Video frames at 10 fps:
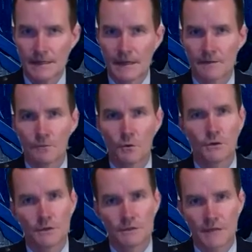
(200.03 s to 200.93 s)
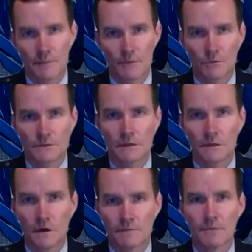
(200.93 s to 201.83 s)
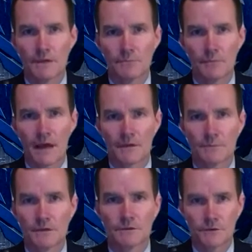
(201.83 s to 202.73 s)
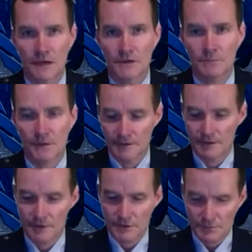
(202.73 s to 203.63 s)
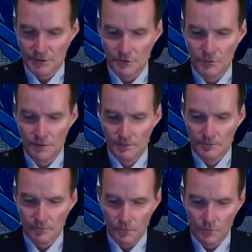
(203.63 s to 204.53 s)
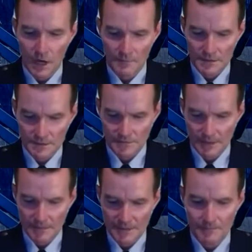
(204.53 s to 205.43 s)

Now, the Fort Hood assignment was a little off the beaten path, but it turned out to be a very, very special one for Rob and his family.